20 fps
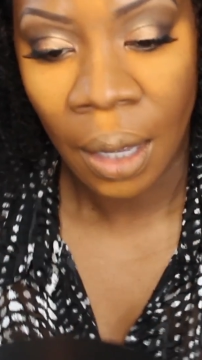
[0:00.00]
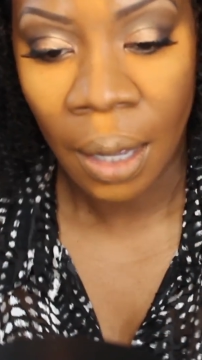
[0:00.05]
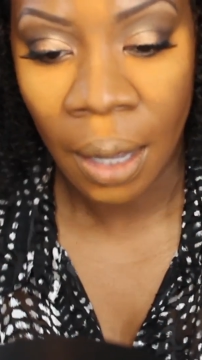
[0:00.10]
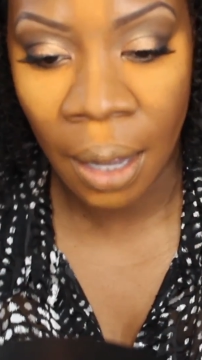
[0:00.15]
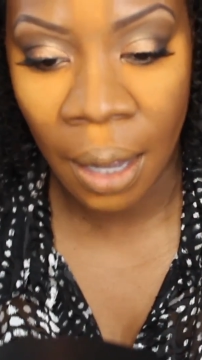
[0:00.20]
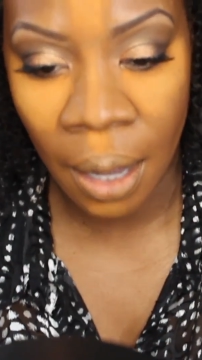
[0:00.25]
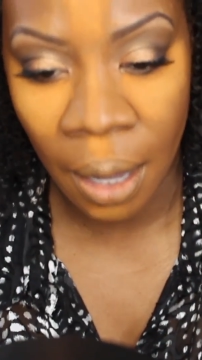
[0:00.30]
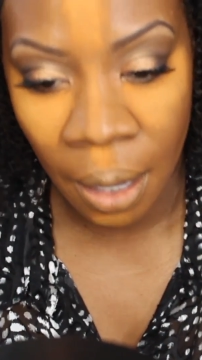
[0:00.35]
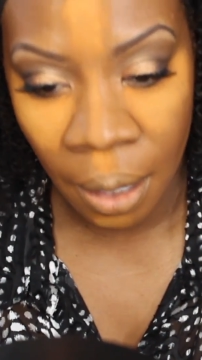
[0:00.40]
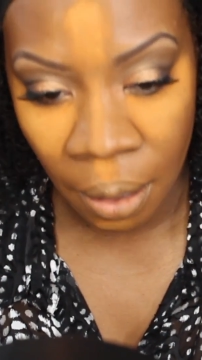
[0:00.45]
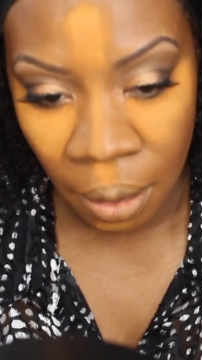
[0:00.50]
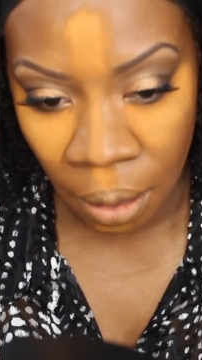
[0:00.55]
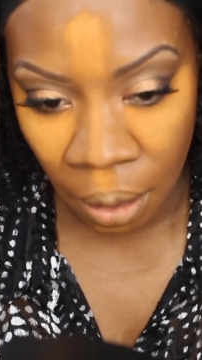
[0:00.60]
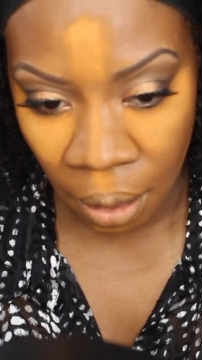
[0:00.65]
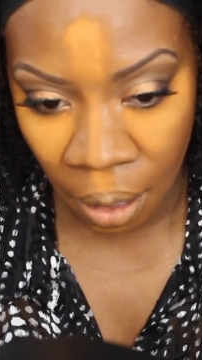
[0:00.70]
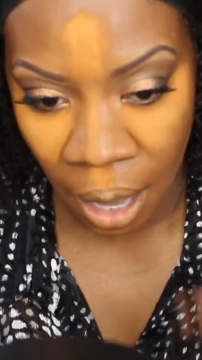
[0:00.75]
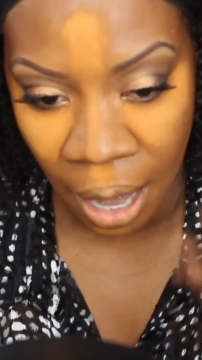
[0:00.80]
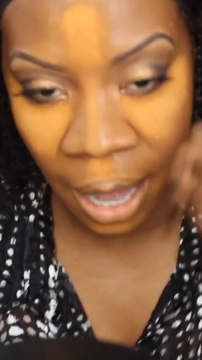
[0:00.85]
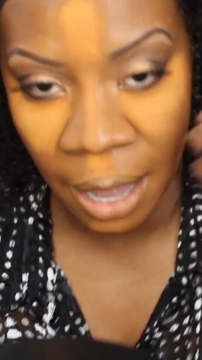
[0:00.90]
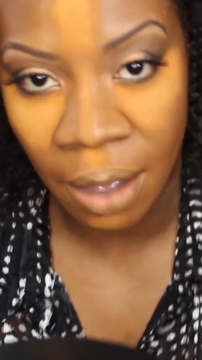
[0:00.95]
And
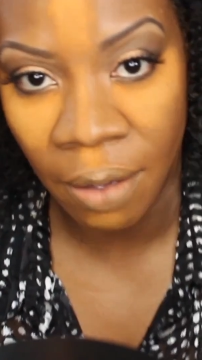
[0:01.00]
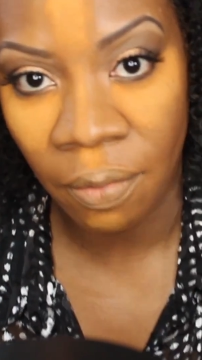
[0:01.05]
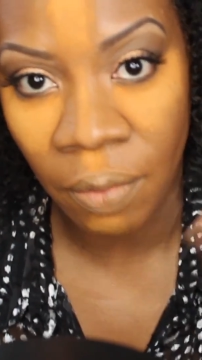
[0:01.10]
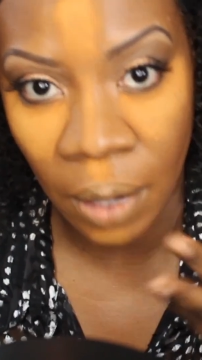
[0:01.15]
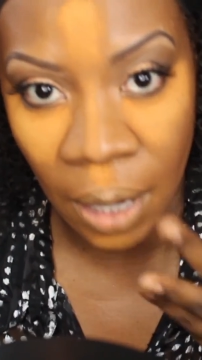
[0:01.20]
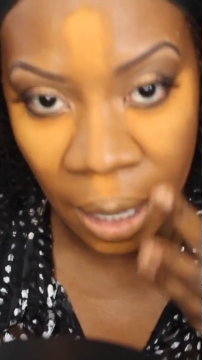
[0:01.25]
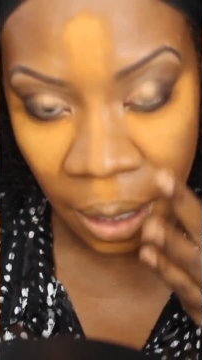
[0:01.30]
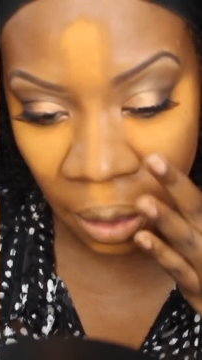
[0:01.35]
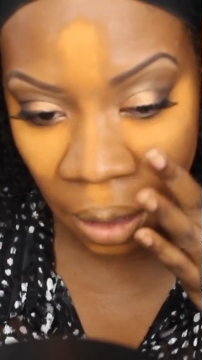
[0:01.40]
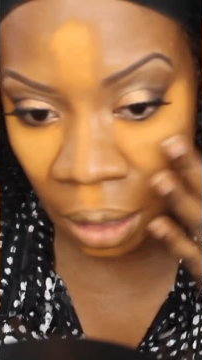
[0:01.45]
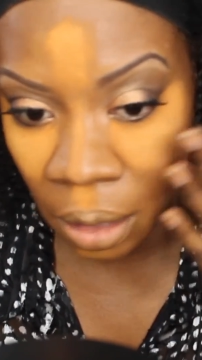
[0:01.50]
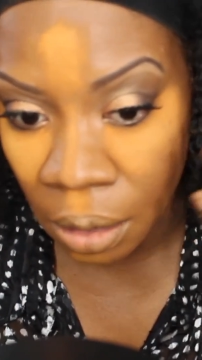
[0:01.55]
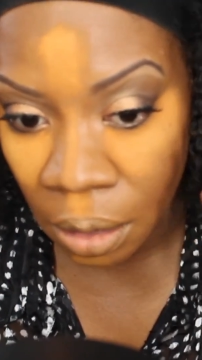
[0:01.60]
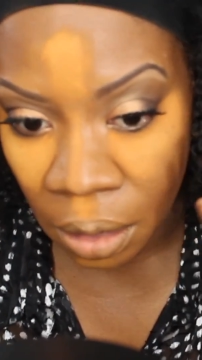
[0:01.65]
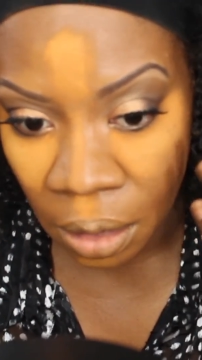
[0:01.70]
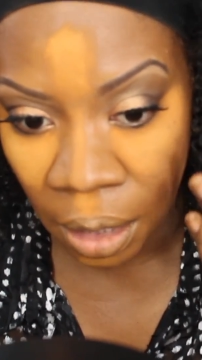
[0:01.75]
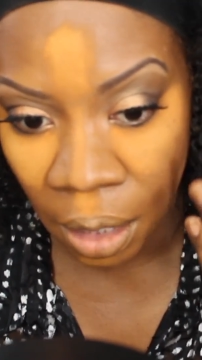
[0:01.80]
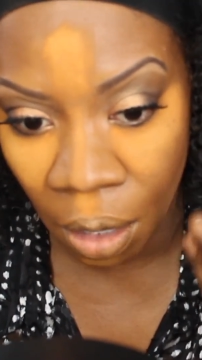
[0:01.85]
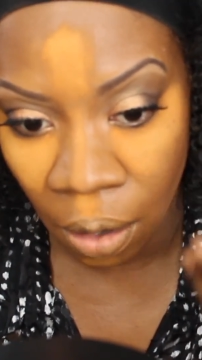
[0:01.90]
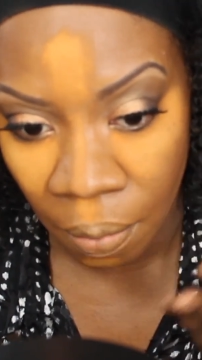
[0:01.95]
I have let this
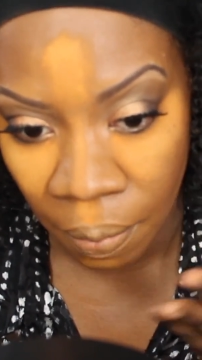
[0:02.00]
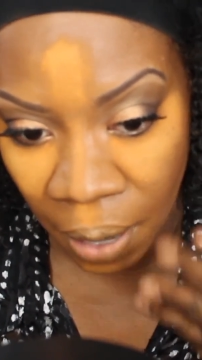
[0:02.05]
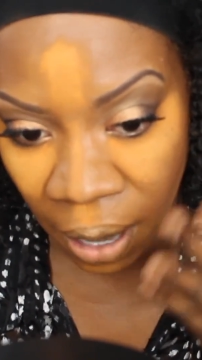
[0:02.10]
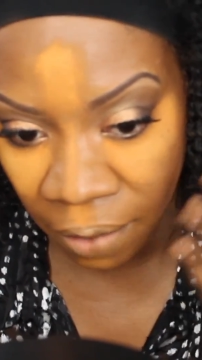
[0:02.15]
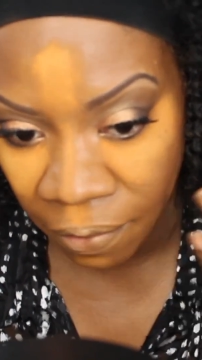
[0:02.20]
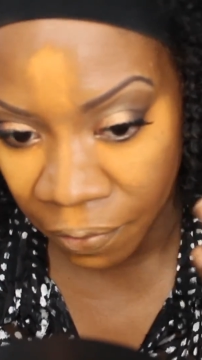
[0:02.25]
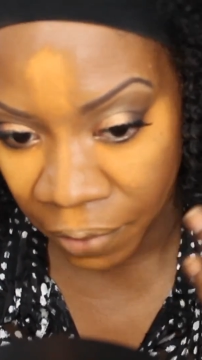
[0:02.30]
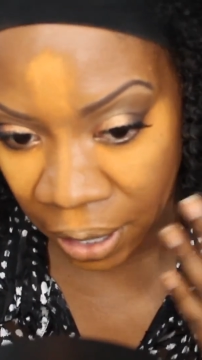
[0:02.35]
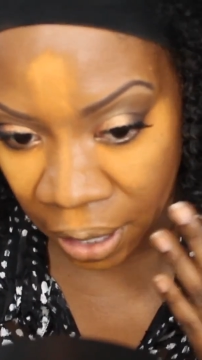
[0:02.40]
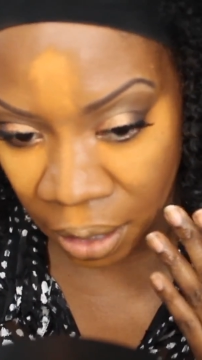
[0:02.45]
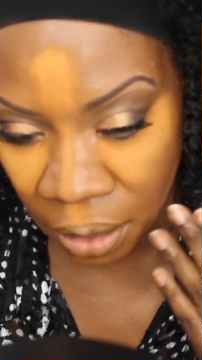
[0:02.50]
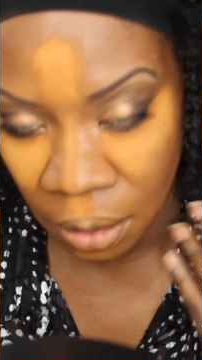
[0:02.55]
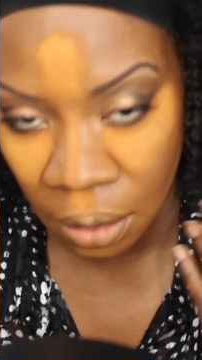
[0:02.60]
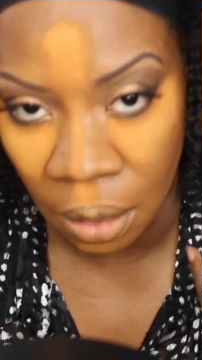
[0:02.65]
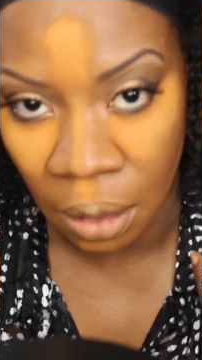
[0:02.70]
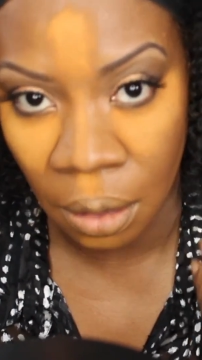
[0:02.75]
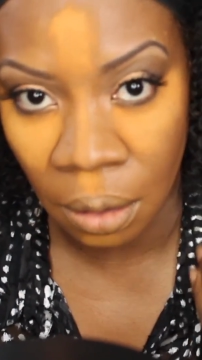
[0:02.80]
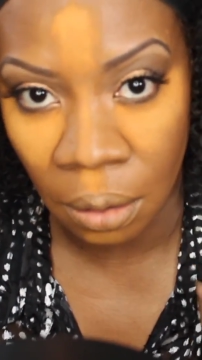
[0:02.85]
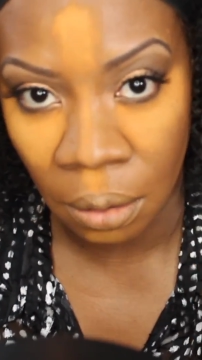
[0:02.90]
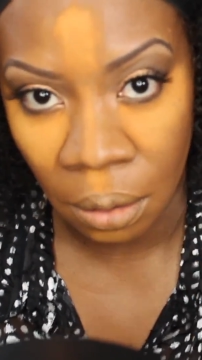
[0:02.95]
sit on my face
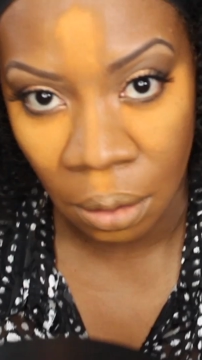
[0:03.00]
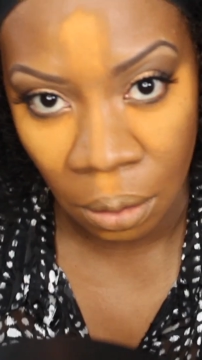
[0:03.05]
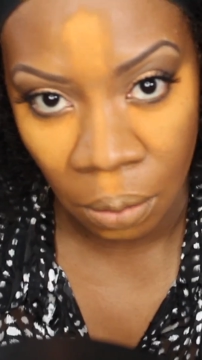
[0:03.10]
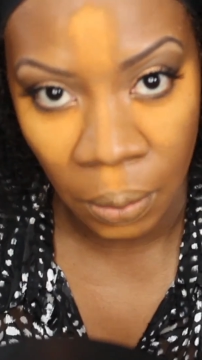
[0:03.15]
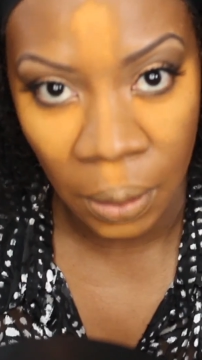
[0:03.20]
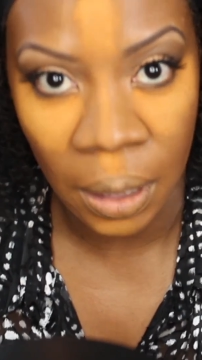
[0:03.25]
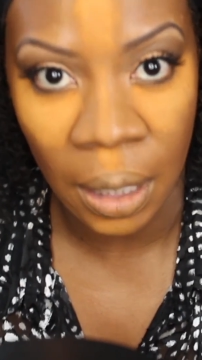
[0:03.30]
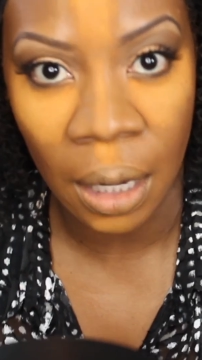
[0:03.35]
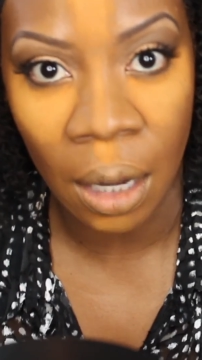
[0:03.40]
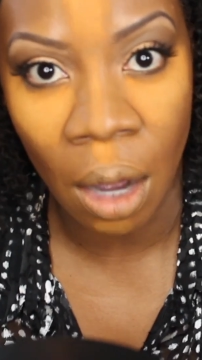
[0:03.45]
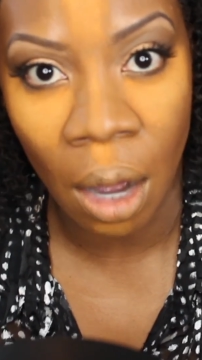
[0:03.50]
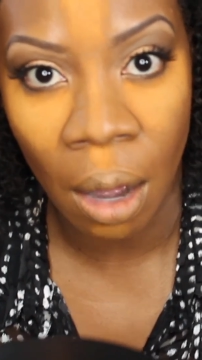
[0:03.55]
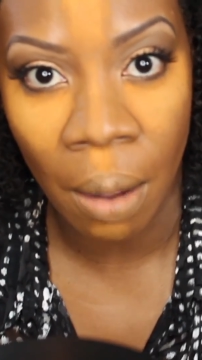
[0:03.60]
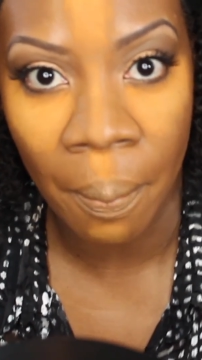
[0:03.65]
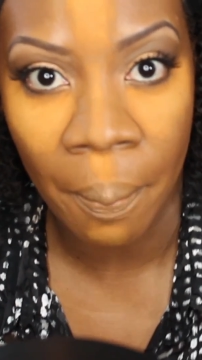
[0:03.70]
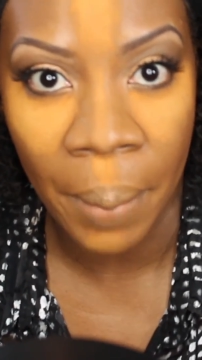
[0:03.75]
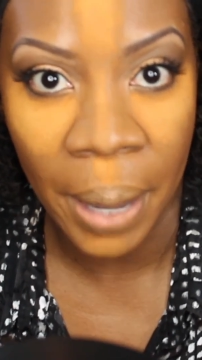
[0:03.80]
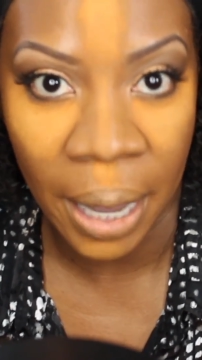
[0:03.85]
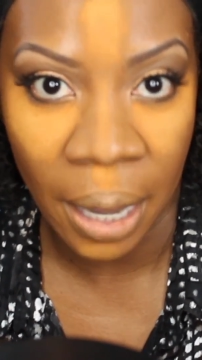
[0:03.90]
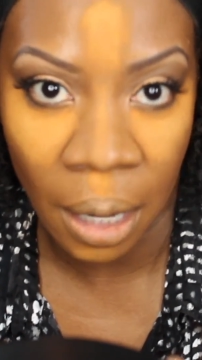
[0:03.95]
and do what they
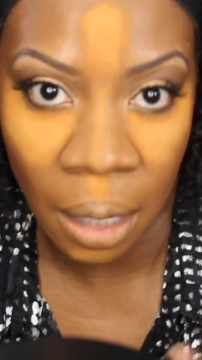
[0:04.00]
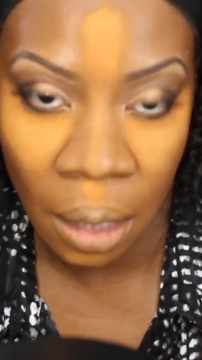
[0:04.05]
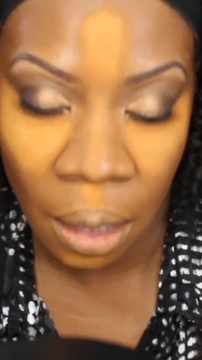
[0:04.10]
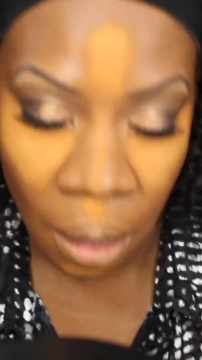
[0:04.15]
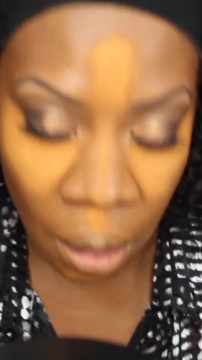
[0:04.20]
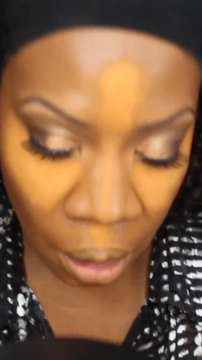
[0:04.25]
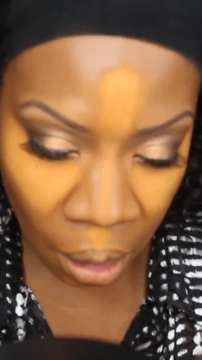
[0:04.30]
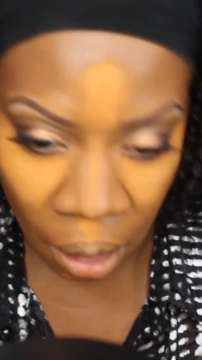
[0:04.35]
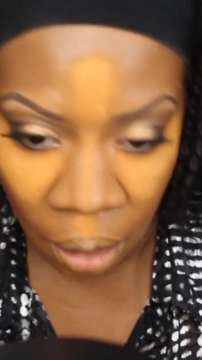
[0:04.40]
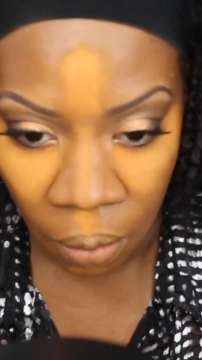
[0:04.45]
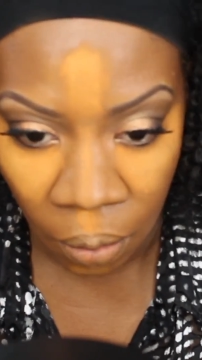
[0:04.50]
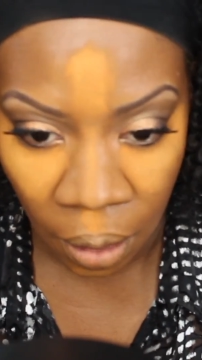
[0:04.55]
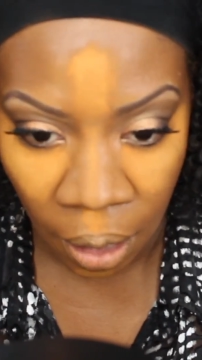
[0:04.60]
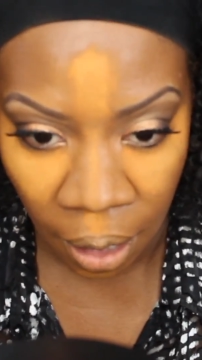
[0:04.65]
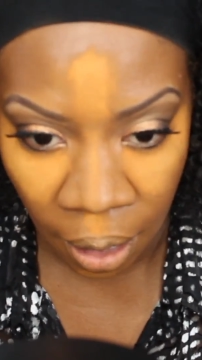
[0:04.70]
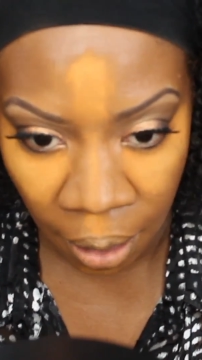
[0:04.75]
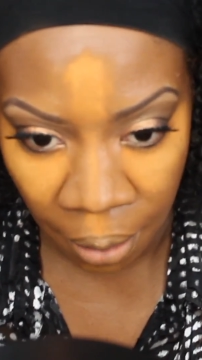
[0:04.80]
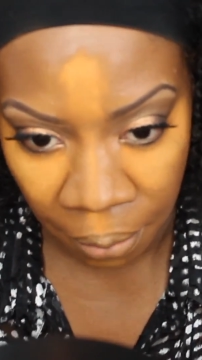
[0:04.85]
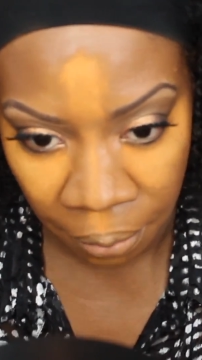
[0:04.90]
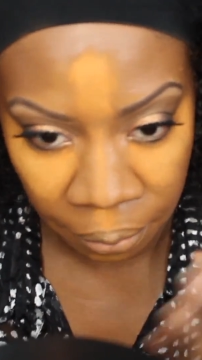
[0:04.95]
call bake,
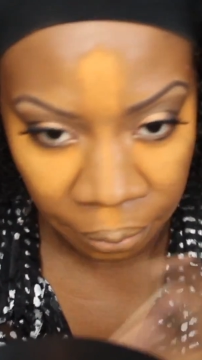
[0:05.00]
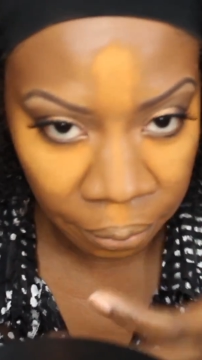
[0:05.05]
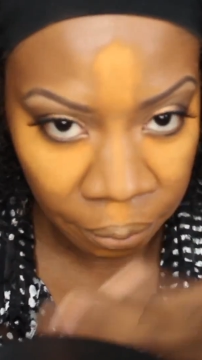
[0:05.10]
okay?